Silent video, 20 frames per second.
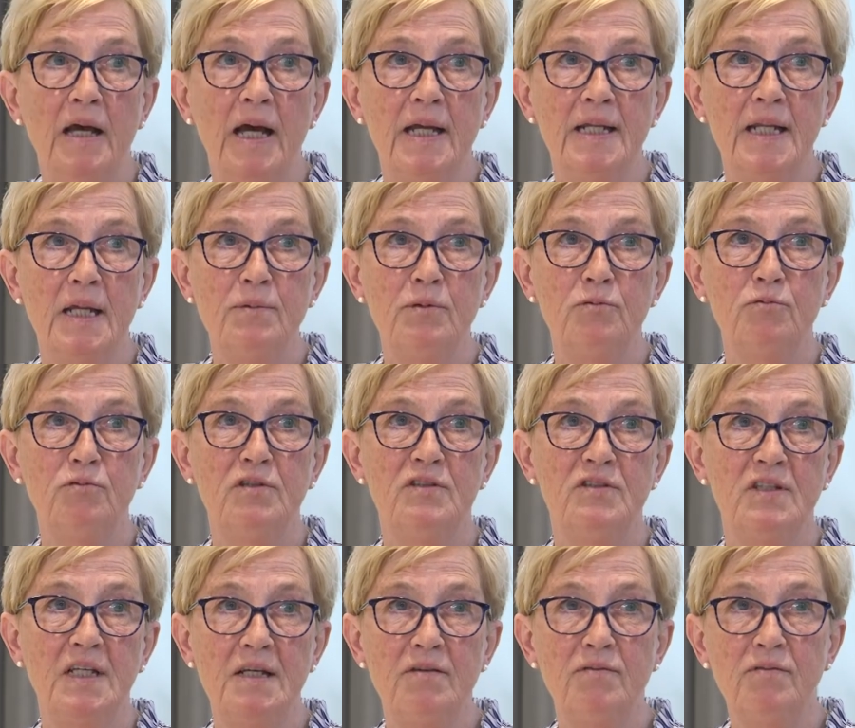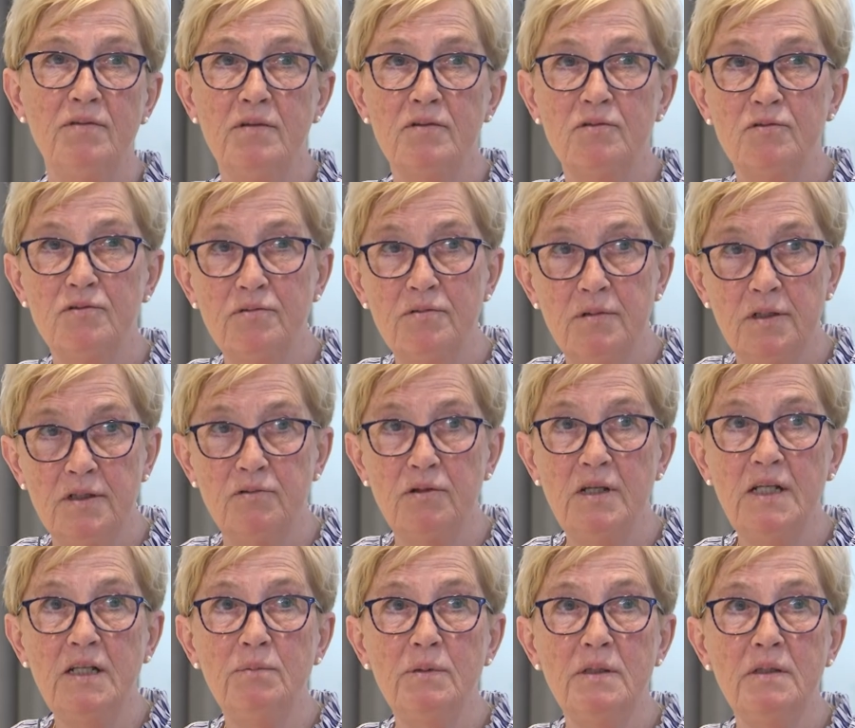and they would receive
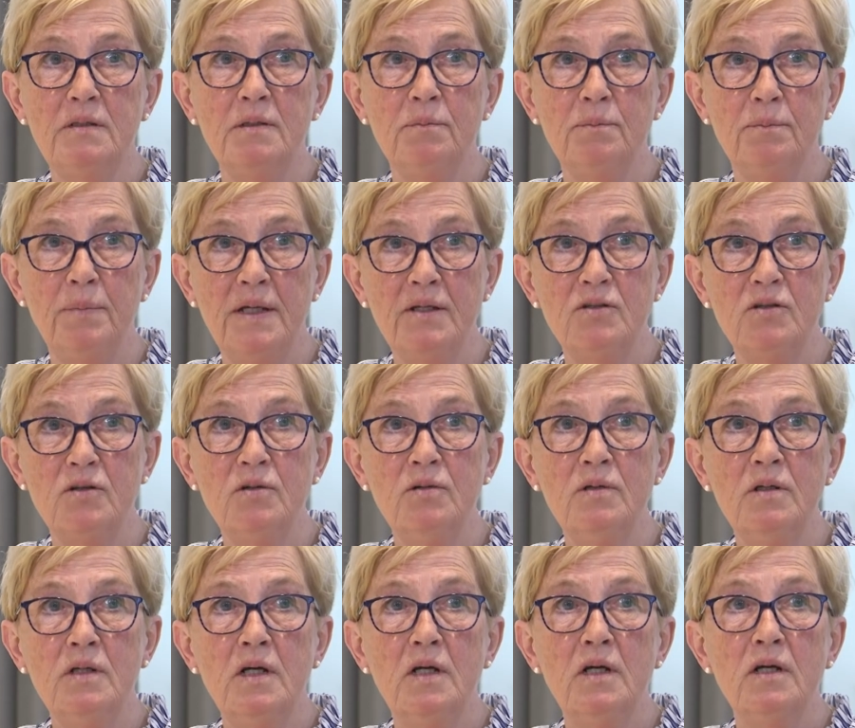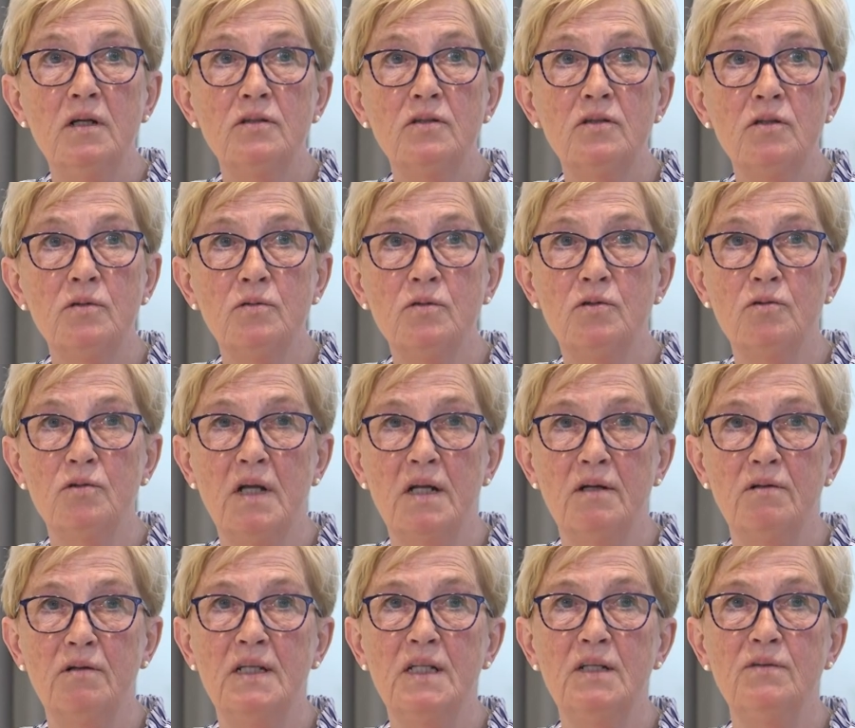treatment better tuned to
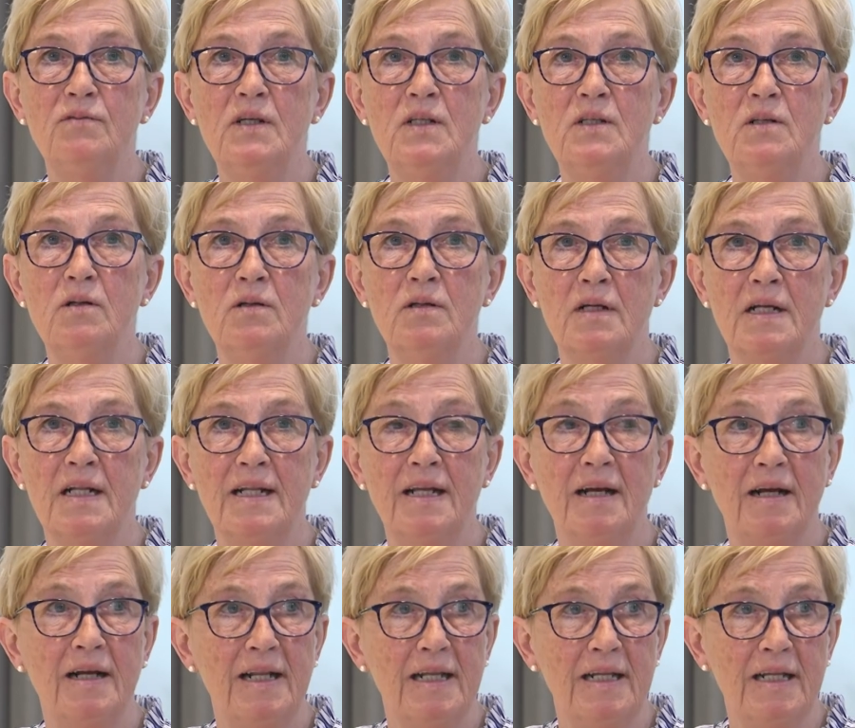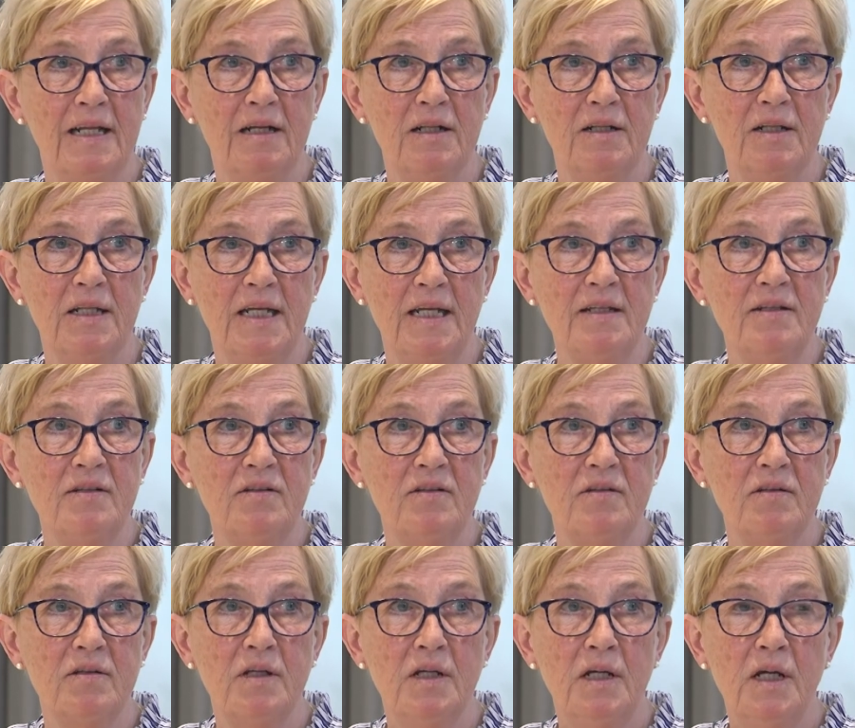their individual cl clinical needs
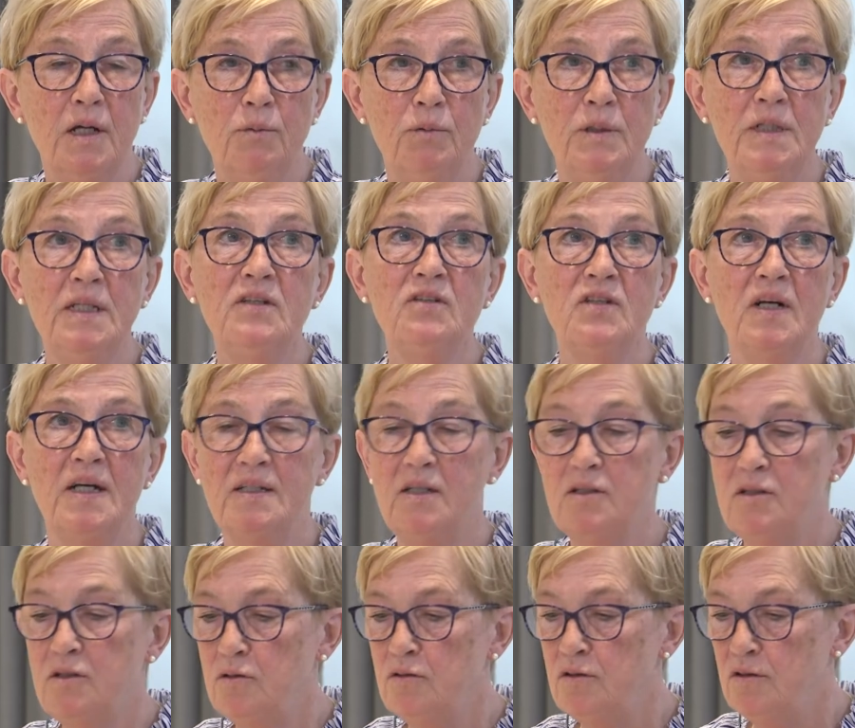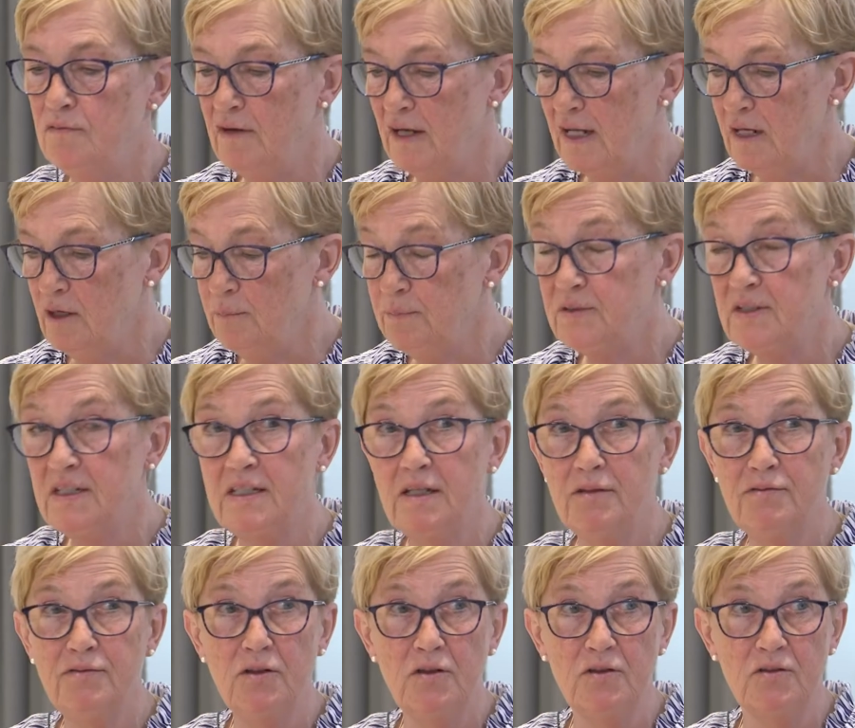we decided to develop
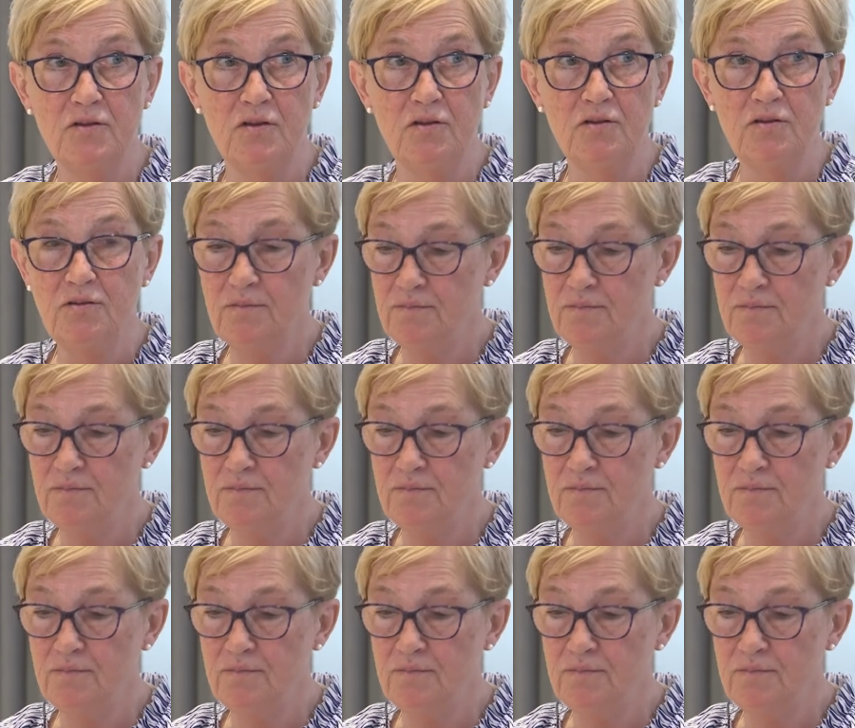SITA Faster.